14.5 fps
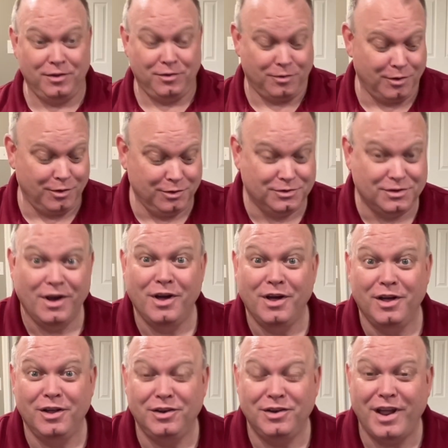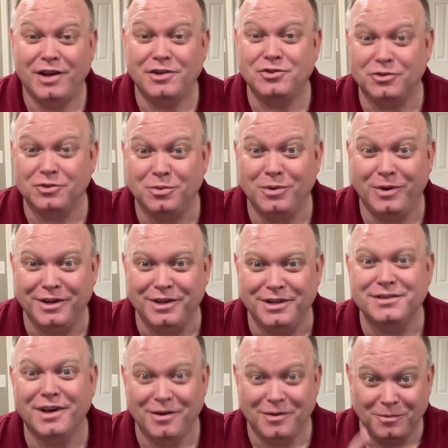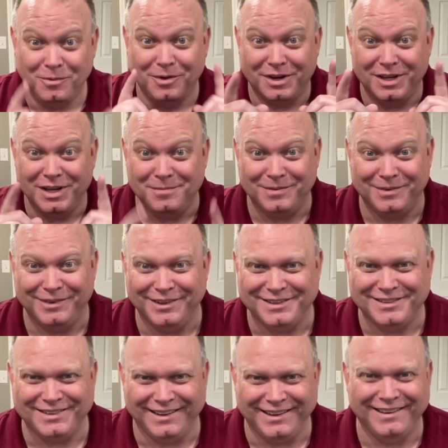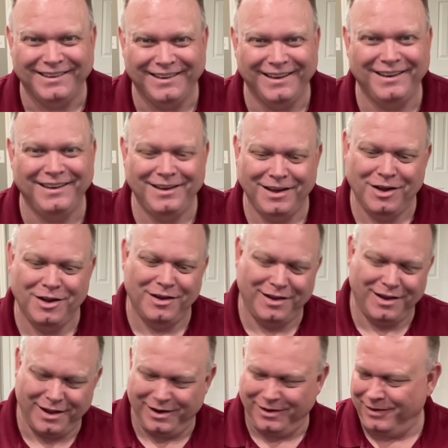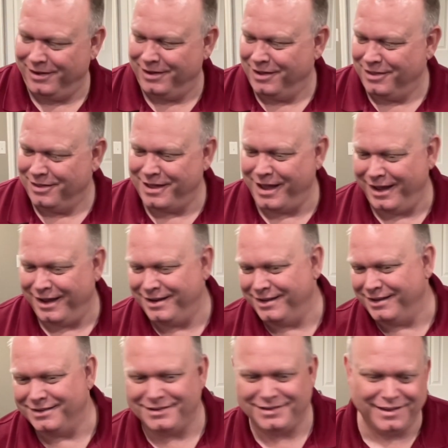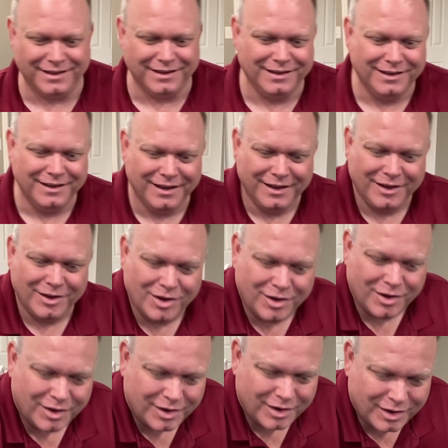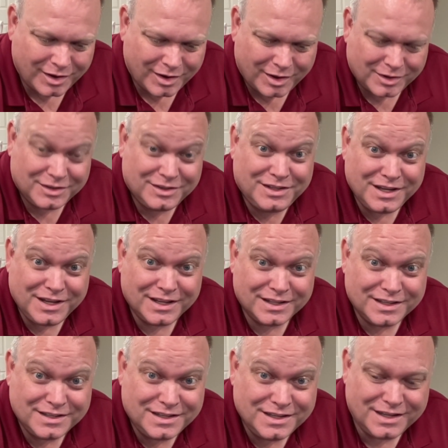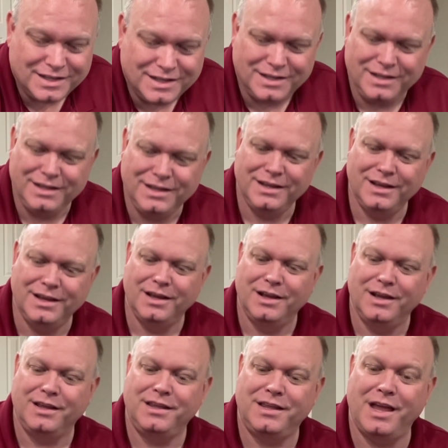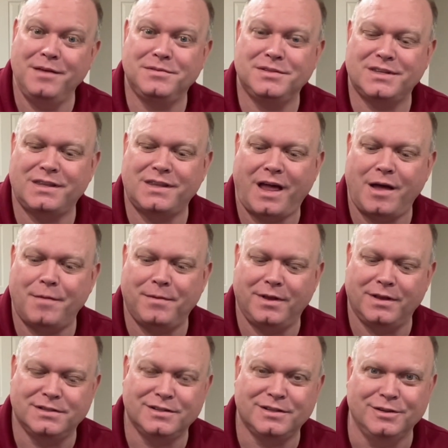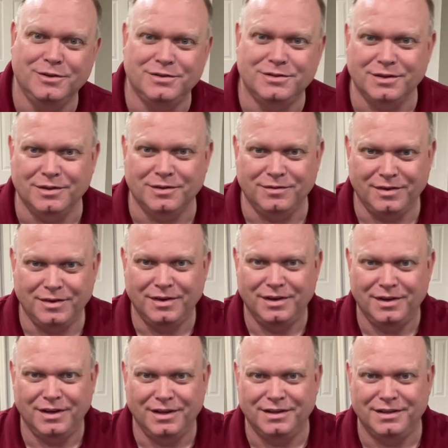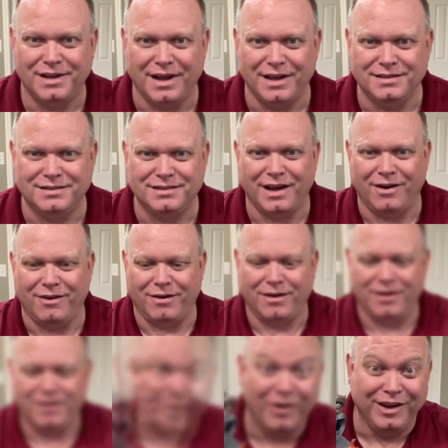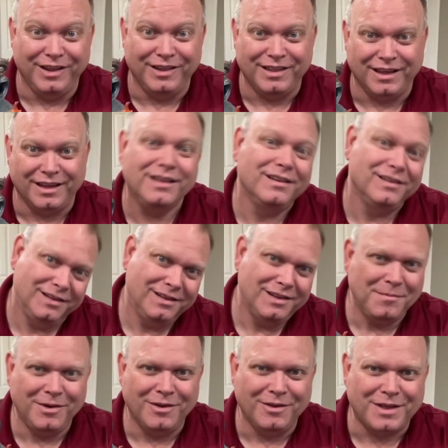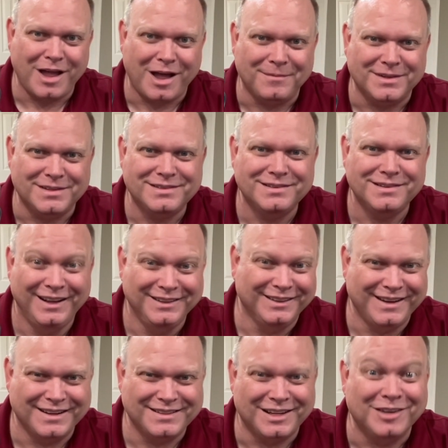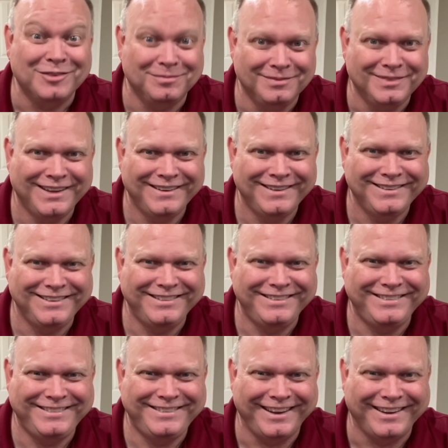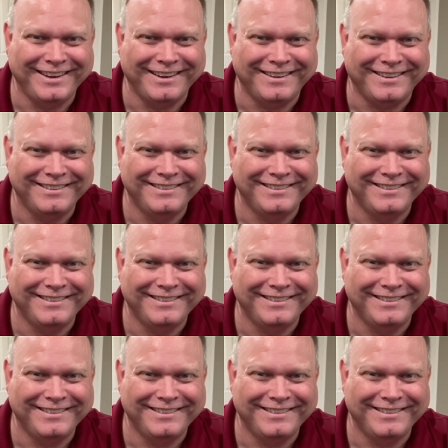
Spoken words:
throws natural 20s, we're keeping this thing, huh? Anyway, that is the D&D GameStop exclusive Dicetower. What do you think? Let me know in the comments. Until next time, take care.